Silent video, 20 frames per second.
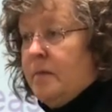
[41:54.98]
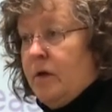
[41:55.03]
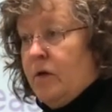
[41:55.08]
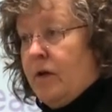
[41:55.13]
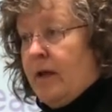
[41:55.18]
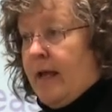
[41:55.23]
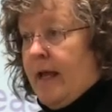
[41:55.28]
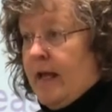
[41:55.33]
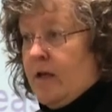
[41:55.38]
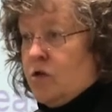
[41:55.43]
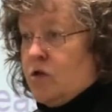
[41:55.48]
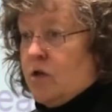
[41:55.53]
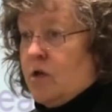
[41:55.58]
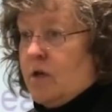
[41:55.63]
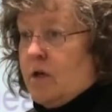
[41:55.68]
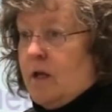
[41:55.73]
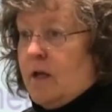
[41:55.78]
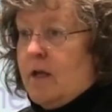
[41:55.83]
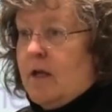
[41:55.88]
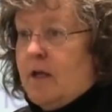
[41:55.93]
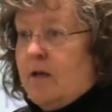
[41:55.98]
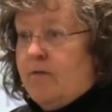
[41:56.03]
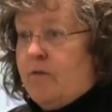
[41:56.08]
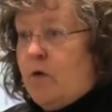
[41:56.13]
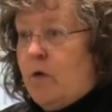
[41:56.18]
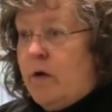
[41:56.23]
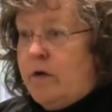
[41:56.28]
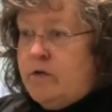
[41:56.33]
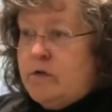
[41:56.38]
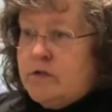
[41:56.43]
communication.
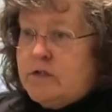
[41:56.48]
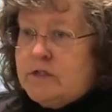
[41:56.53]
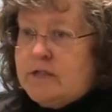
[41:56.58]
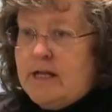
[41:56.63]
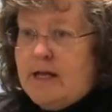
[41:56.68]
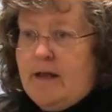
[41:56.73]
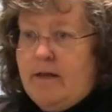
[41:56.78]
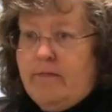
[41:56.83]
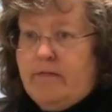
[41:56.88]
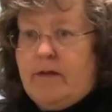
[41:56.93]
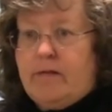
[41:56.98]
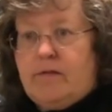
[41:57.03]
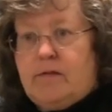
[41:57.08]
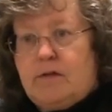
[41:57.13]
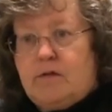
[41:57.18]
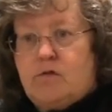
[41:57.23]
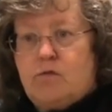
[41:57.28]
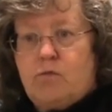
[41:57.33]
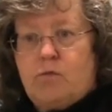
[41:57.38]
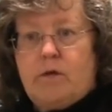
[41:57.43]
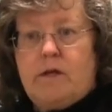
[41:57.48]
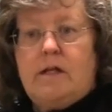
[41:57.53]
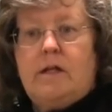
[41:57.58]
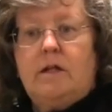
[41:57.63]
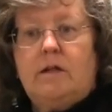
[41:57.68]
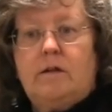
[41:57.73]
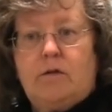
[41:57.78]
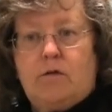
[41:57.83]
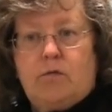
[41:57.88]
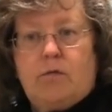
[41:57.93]
If you understand that this
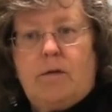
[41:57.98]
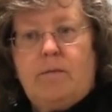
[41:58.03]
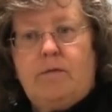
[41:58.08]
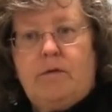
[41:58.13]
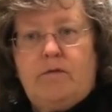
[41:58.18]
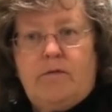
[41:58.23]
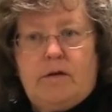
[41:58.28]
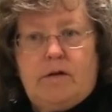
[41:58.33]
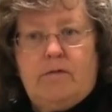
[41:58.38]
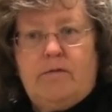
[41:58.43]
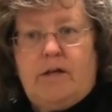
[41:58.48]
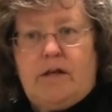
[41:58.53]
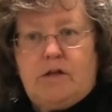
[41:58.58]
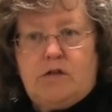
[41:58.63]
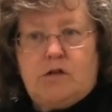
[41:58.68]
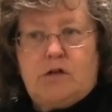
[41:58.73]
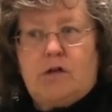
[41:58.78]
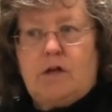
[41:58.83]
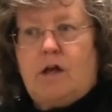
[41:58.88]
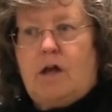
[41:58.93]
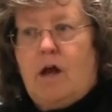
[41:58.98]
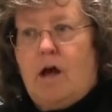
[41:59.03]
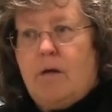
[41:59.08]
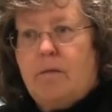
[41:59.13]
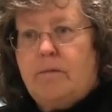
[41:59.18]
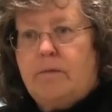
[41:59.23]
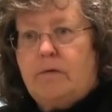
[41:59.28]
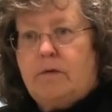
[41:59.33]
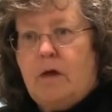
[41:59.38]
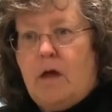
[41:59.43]
real disruptive innovation
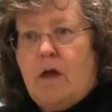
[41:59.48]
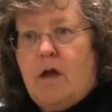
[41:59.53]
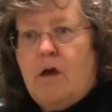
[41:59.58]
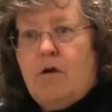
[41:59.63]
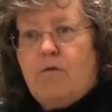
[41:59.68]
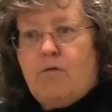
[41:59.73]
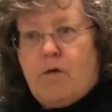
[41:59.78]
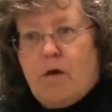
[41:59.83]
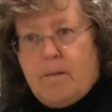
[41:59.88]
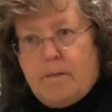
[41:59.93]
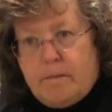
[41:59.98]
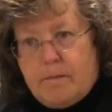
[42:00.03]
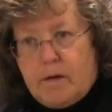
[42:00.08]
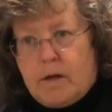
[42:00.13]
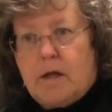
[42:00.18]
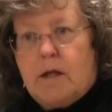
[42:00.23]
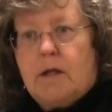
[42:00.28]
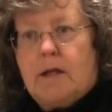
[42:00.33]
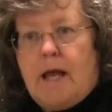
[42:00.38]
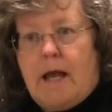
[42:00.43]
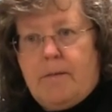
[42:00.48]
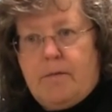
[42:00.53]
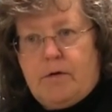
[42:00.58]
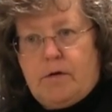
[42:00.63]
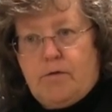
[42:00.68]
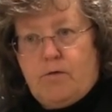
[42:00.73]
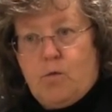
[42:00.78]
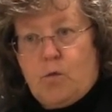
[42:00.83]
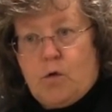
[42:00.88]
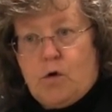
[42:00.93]
comes from
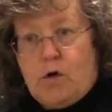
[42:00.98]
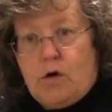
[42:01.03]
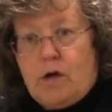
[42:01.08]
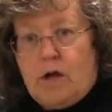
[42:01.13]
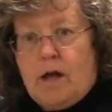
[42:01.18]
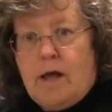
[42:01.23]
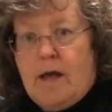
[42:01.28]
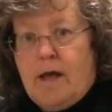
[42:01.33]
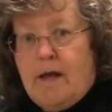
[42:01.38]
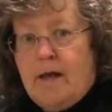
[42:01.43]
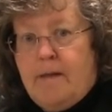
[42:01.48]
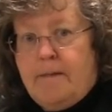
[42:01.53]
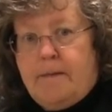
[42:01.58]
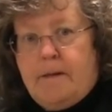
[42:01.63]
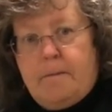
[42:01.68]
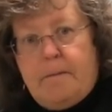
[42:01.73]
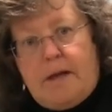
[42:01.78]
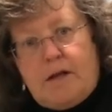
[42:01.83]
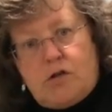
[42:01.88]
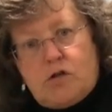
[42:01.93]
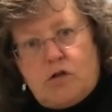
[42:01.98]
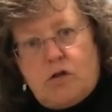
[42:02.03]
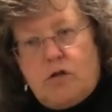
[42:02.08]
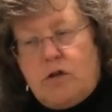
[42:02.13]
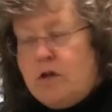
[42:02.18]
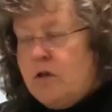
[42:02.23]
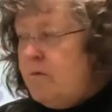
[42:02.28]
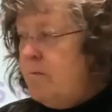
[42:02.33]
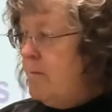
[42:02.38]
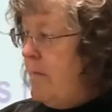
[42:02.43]
collaborative work, you make sure
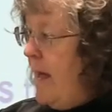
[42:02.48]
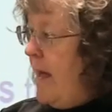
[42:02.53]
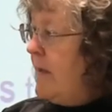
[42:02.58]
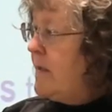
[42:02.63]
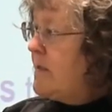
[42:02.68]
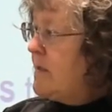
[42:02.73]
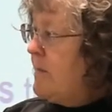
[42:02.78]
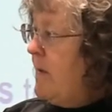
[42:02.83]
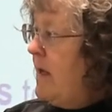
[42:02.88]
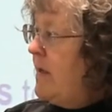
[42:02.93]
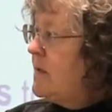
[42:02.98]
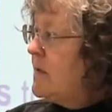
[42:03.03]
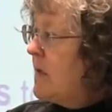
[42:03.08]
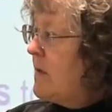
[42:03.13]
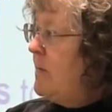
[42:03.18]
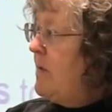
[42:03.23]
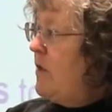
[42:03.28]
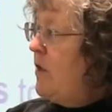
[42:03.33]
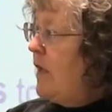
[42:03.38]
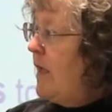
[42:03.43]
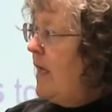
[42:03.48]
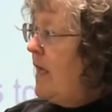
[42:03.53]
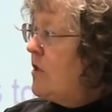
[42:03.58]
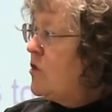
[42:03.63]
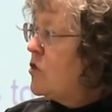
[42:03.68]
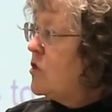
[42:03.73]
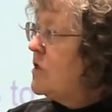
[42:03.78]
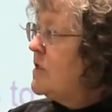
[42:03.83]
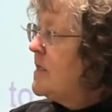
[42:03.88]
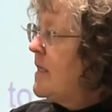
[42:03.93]
that you maximize
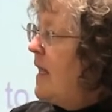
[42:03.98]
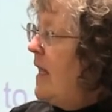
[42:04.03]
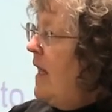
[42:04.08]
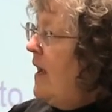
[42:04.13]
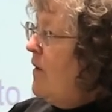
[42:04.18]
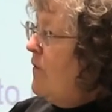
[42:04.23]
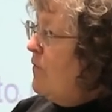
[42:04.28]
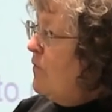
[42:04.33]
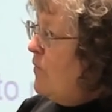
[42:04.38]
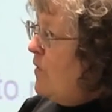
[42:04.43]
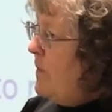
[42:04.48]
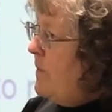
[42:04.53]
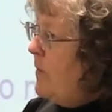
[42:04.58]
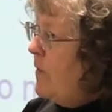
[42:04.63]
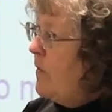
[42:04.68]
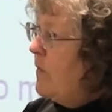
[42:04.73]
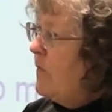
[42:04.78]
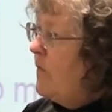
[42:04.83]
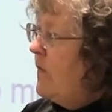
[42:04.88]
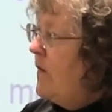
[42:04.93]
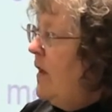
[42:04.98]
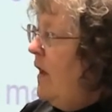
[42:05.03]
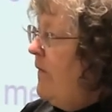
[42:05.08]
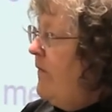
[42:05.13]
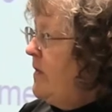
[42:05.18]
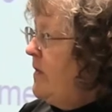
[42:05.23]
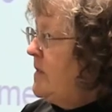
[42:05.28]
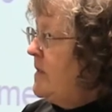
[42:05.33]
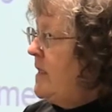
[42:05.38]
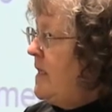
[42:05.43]
communication to every person
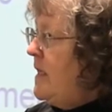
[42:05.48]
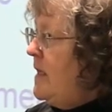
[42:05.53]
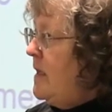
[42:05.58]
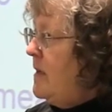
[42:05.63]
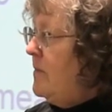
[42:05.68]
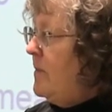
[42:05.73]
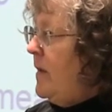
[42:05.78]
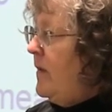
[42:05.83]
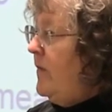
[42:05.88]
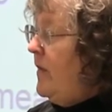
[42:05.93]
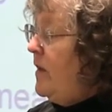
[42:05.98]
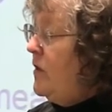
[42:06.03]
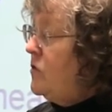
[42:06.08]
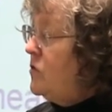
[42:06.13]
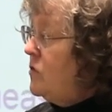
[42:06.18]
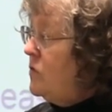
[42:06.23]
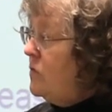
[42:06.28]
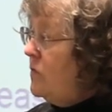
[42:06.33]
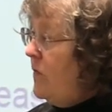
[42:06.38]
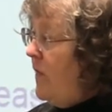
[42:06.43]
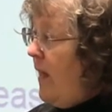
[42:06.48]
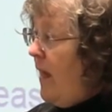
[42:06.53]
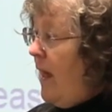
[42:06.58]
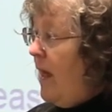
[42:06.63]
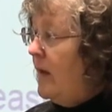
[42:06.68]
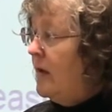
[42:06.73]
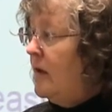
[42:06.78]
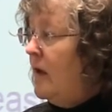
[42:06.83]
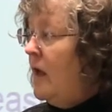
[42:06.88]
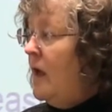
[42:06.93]
the team. And they do
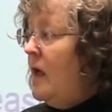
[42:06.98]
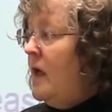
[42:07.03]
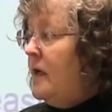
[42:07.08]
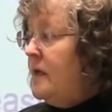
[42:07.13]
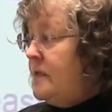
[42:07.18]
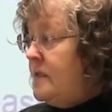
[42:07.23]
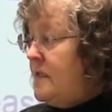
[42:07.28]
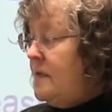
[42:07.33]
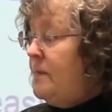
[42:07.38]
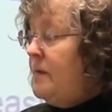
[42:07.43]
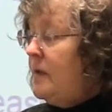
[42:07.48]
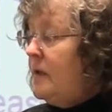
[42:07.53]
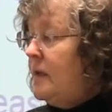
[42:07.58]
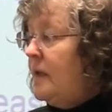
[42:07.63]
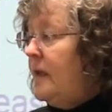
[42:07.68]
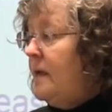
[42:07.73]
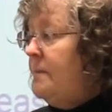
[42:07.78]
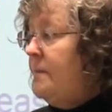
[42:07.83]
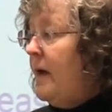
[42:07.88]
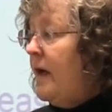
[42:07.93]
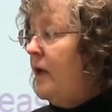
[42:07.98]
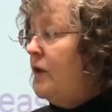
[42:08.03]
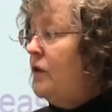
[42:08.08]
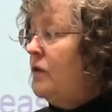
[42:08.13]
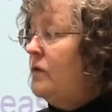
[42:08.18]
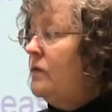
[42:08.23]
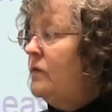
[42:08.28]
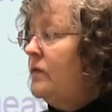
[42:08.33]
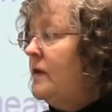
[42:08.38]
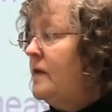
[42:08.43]
that typically by
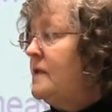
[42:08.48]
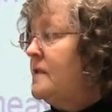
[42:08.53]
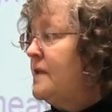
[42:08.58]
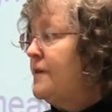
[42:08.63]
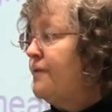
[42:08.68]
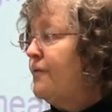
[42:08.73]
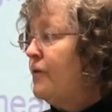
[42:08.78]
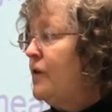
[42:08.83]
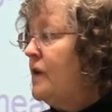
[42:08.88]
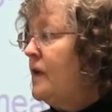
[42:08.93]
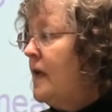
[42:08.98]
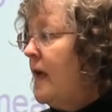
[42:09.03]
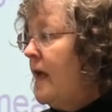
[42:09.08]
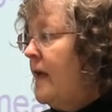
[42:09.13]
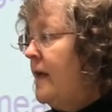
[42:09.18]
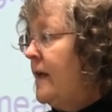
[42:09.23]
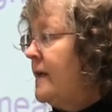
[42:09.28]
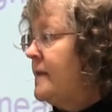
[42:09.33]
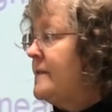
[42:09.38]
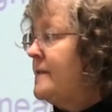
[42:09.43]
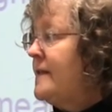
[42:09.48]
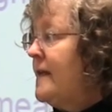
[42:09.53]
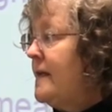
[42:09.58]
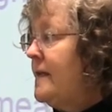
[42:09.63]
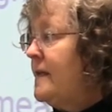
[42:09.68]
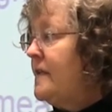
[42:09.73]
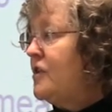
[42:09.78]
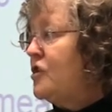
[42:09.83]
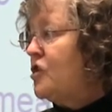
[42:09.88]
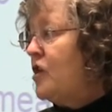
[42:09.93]
using different
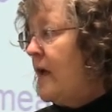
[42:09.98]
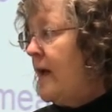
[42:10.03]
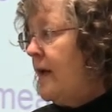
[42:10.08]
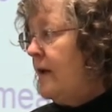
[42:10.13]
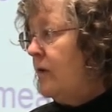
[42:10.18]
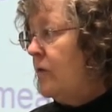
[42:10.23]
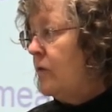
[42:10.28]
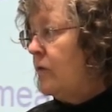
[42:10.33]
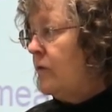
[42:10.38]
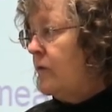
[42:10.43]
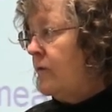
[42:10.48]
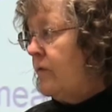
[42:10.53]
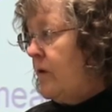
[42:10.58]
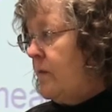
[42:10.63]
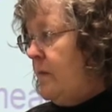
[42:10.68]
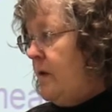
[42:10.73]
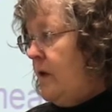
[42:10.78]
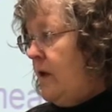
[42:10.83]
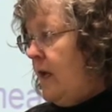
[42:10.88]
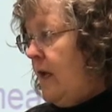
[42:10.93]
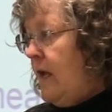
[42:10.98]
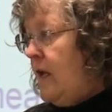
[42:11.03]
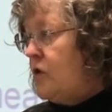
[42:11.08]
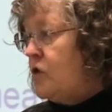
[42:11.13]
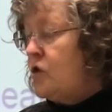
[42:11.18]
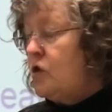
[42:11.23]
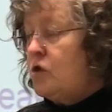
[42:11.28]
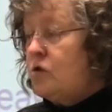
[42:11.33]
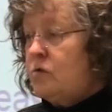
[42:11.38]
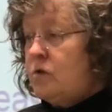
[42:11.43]
extended channels of
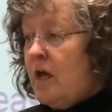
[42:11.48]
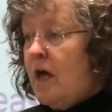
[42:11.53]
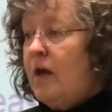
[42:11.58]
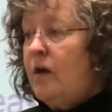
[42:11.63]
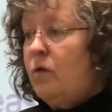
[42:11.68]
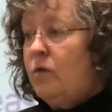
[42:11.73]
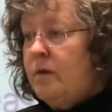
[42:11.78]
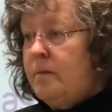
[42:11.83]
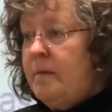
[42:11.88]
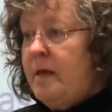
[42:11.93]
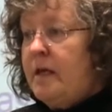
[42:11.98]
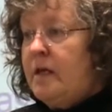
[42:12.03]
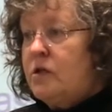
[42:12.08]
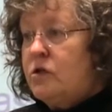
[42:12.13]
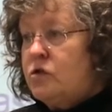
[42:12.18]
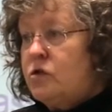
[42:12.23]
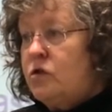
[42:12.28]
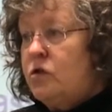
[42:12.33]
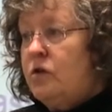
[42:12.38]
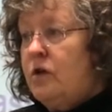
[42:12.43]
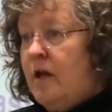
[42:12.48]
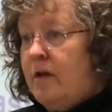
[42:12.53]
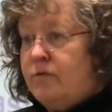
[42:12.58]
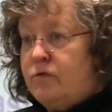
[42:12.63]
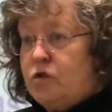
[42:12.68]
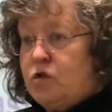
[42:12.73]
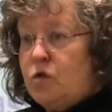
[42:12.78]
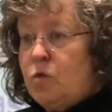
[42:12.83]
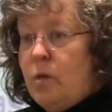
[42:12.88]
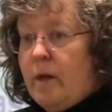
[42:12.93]
communication, not only making sure you
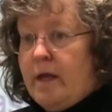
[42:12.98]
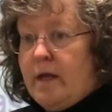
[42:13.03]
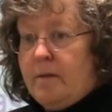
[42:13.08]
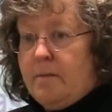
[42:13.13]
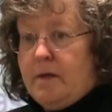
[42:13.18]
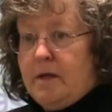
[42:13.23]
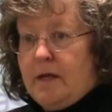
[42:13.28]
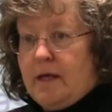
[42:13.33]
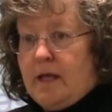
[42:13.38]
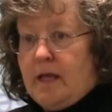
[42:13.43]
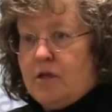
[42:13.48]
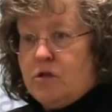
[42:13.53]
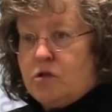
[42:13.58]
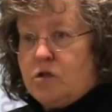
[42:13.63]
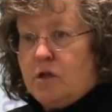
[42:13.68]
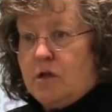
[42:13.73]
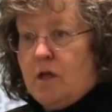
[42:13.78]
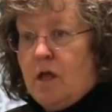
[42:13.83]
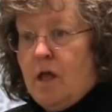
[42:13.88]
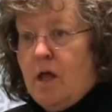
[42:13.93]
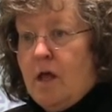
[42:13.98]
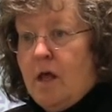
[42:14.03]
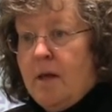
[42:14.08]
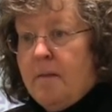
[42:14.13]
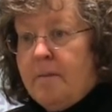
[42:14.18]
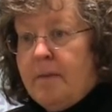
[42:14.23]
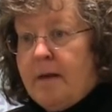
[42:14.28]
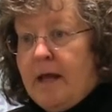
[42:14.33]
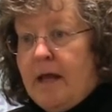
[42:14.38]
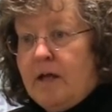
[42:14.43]
have two-way communication,
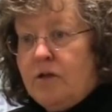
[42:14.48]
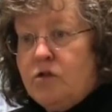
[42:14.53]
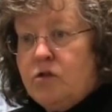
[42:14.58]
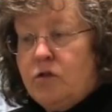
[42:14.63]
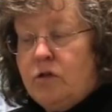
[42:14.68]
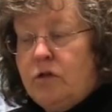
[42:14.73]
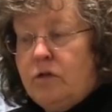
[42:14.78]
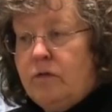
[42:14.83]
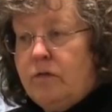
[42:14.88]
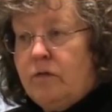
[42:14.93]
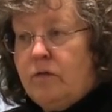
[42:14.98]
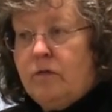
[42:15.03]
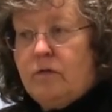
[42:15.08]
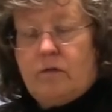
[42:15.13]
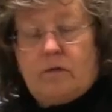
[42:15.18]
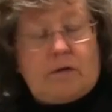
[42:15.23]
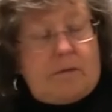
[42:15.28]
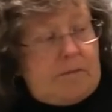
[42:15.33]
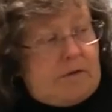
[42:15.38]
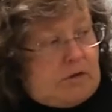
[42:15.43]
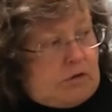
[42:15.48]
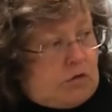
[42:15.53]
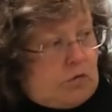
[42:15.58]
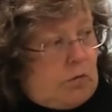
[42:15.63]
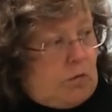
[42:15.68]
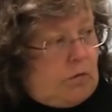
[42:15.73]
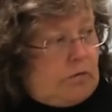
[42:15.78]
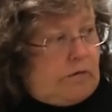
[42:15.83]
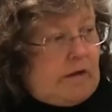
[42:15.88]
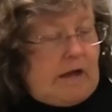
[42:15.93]
but Agile uses, some of the
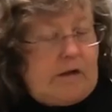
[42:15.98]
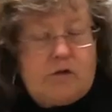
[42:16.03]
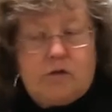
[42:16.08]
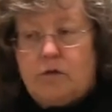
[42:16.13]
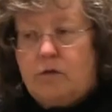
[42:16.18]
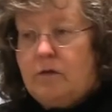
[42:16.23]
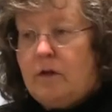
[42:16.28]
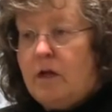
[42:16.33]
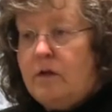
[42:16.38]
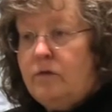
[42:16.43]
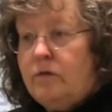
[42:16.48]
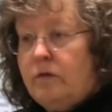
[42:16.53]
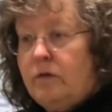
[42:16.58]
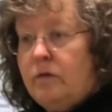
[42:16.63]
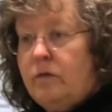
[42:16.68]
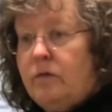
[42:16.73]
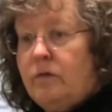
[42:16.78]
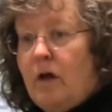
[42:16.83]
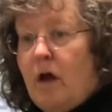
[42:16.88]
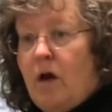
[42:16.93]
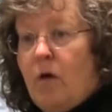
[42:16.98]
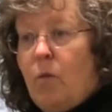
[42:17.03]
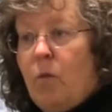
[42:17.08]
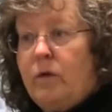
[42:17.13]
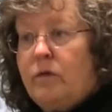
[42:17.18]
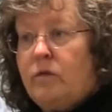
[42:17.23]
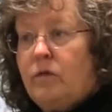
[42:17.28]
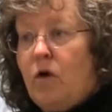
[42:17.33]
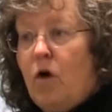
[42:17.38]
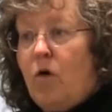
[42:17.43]
tools Agile does use are
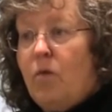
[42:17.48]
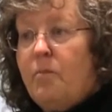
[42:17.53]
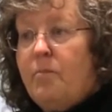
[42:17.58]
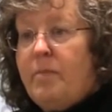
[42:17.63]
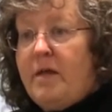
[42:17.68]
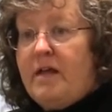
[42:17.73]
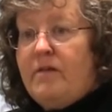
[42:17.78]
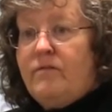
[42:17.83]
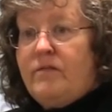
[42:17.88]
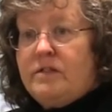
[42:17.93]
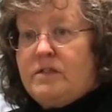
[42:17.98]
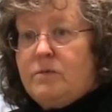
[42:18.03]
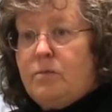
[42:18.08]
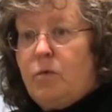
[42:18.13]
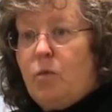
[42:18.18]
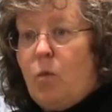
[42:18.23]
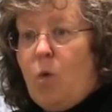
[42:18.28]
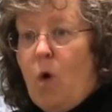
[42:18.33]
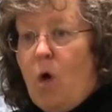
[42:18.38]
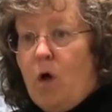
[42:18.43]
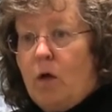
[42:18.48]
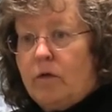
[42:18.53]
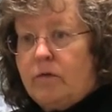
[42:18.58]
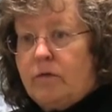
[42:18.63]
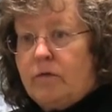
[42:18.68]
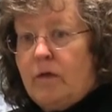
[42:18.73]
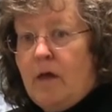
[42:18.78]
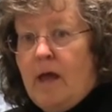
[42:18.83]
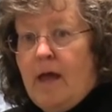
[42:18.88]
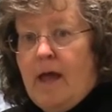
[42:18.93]
what's called big visible
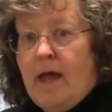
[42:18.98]
walls.